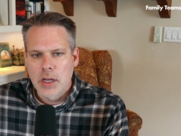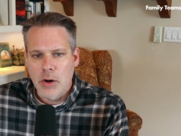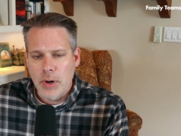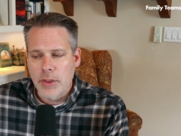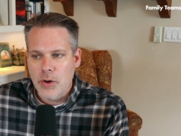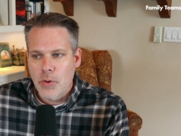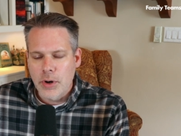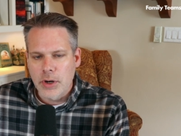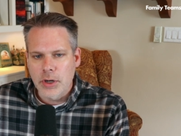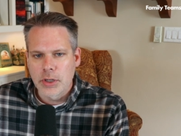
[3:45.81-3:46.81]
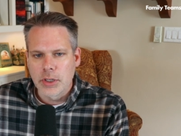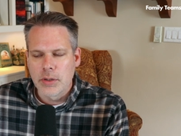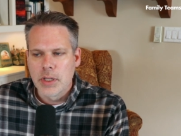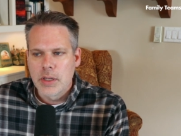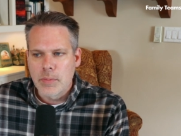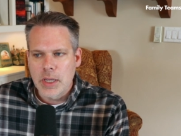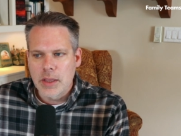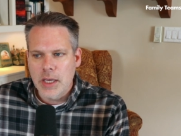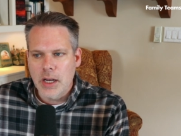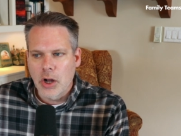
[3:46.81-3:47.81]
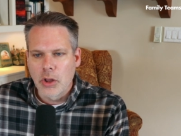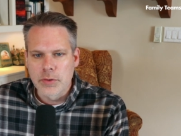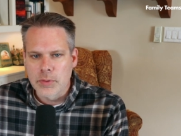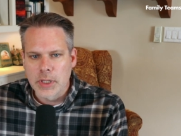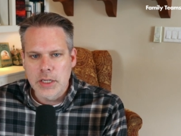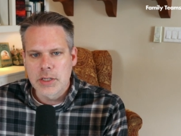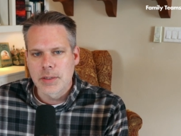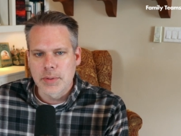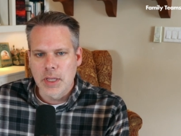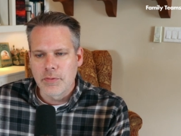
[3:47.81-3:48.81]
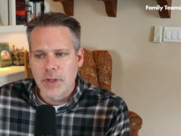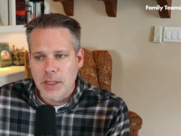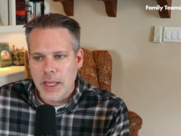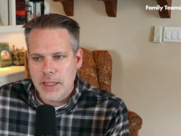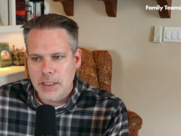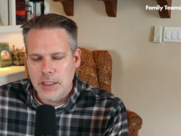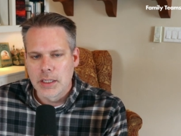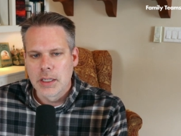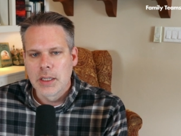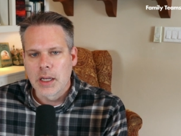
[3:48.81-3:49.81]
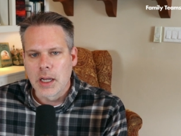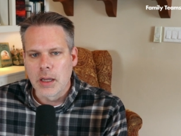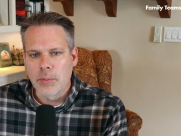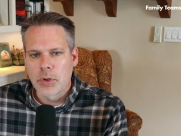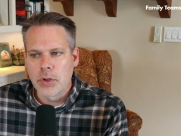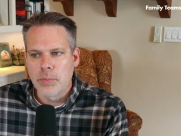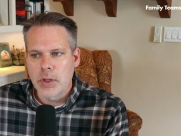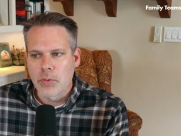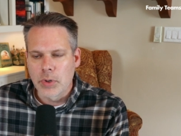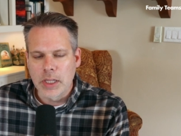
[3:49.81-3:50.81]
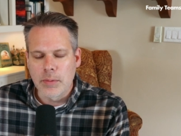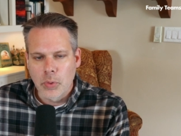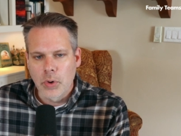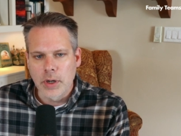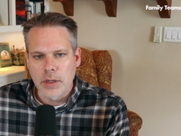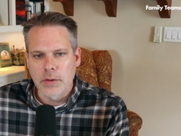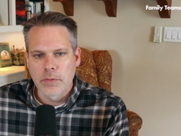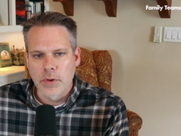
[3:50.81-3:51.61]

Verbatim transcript: around the corner could mean that all those relationships they've neglected could be really important